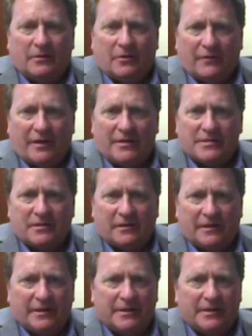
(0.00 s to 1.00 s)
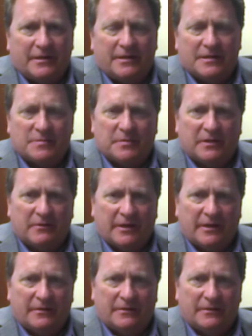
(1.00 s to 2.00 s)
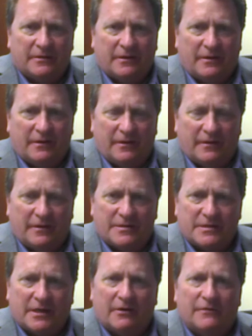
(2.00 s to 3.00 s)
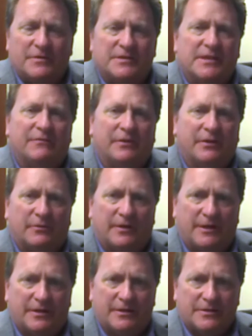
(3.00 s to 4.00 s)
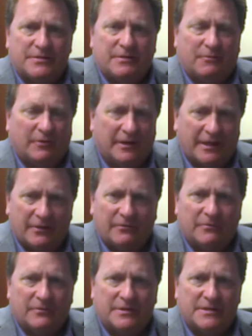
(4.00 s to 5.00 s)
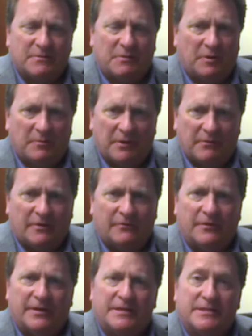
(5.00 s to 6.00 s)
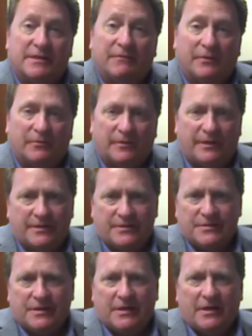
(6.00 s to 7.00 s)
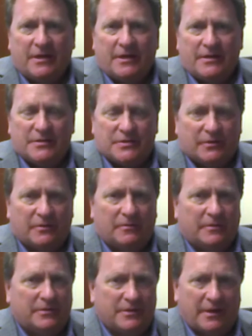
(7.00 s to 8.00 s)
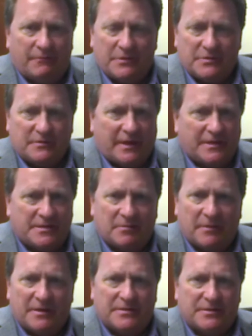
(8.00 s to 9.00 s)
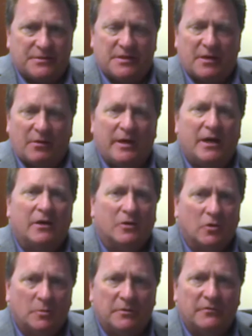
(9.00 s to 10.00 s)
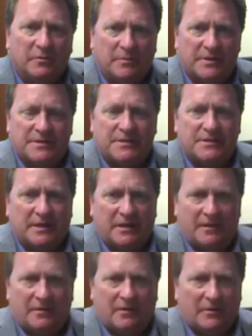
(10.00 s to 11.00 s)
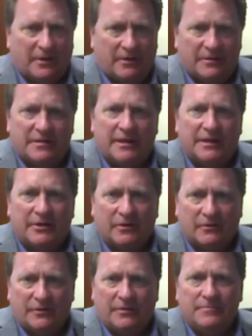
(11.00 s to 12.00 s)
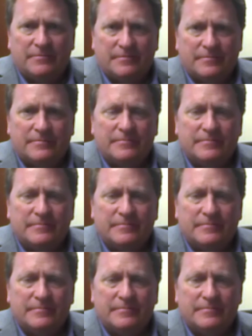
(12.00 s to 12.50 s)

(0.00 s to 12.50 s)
The Corvallis Clinic has been around this area for 73 years. We're going to get through this. We want to be around for the next 73 years. So that's the message, is that we are open for business and are here to take care of you.